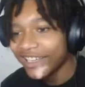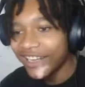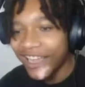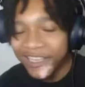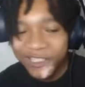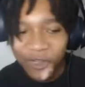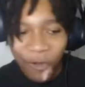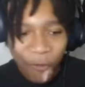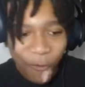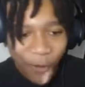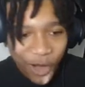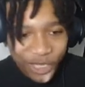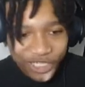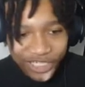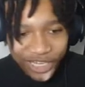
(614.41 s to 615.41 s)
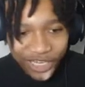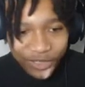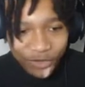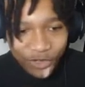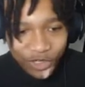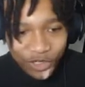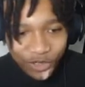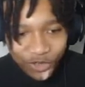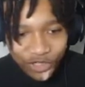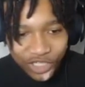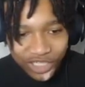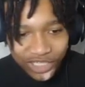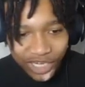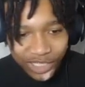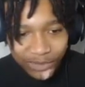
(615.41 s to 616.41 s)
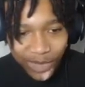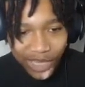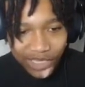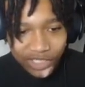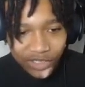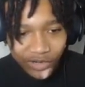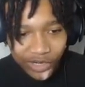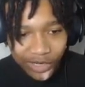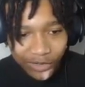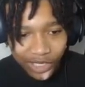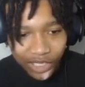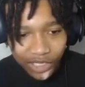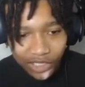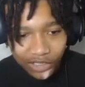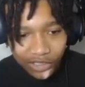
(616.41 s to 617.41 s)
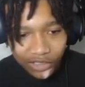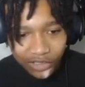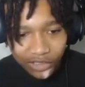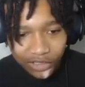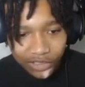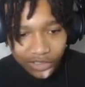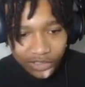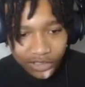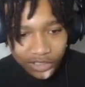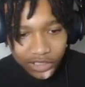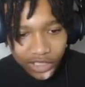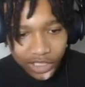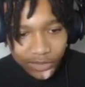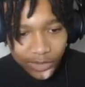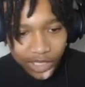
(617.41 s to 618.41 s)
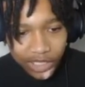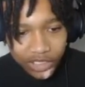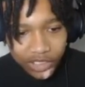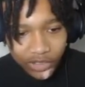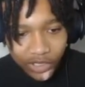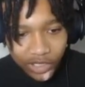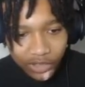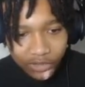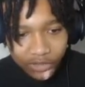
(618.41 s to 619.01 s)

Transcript: That's the worst thing you can do. Just text my Instagram, gang. Just text my Instagram.